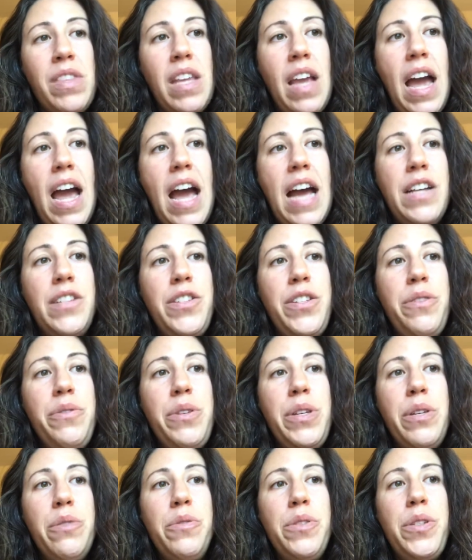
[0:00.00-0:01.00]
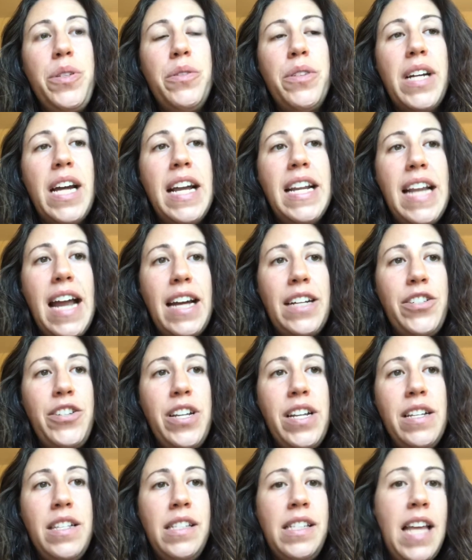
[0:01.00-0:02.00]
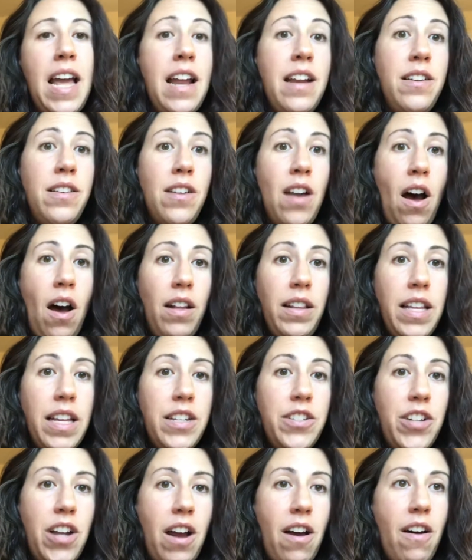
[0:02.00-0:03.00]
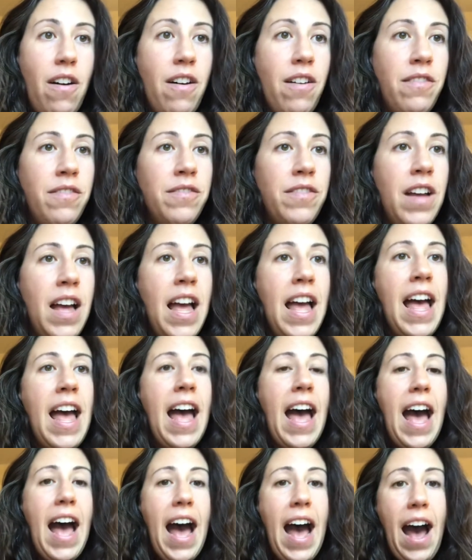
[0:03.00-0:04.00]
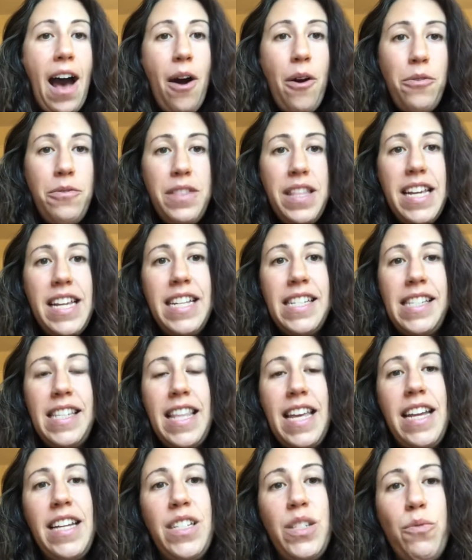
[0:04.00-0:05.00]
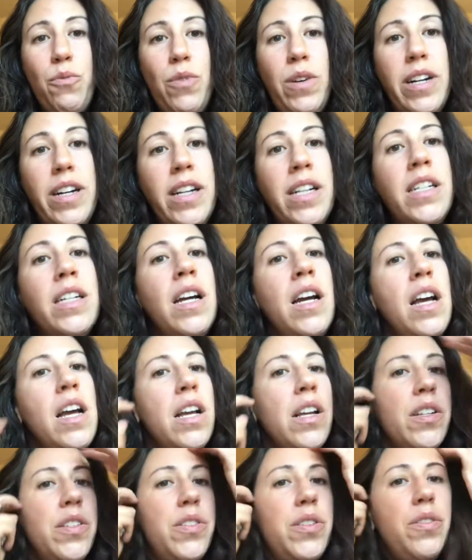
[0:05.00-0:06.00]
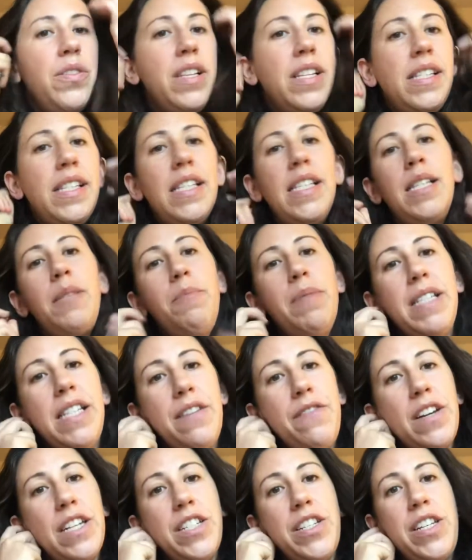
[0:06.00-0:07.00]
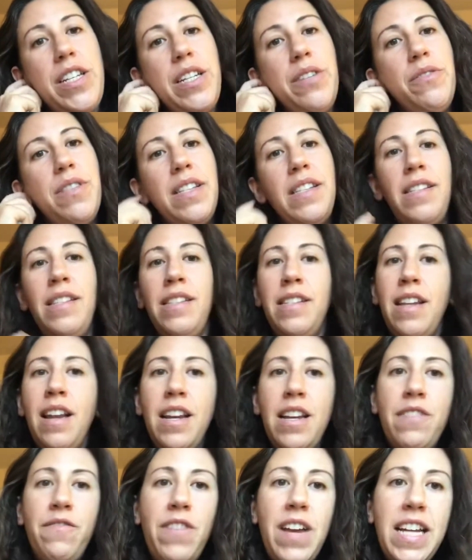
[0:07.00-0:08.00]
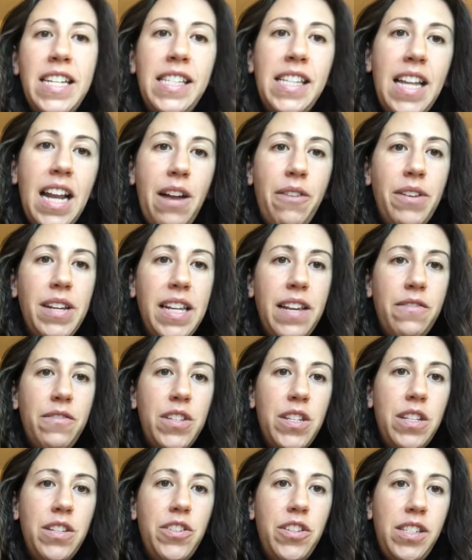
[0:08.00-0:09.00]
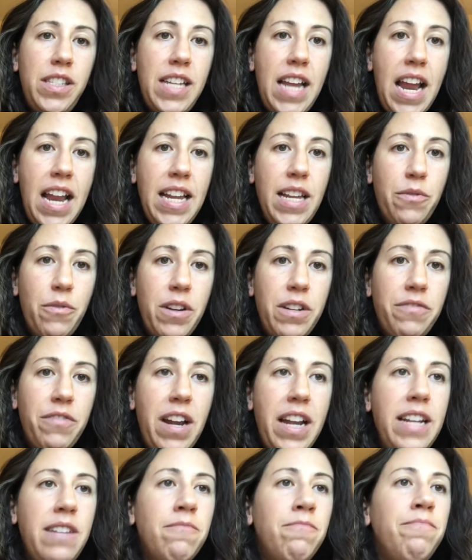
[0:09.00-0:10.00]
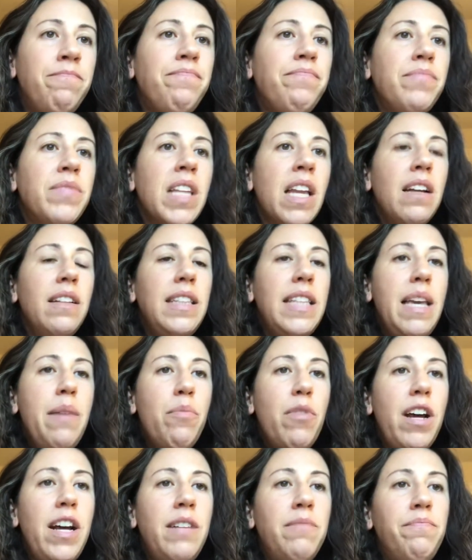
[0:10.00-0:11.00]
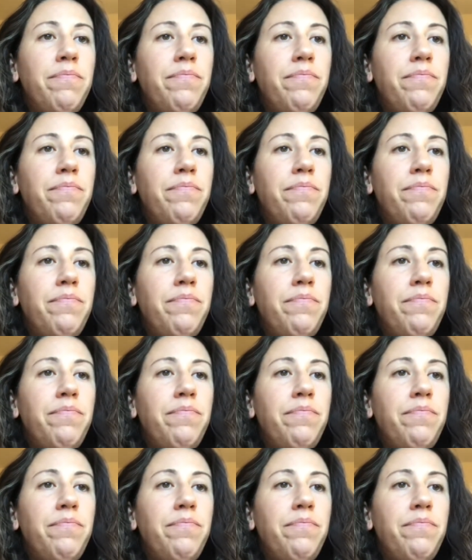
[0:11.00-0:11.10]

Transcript: as you use your connections and knowledge of how these things work. So this is specific to you. This is not advice that I would give to just anyone, right? Libra,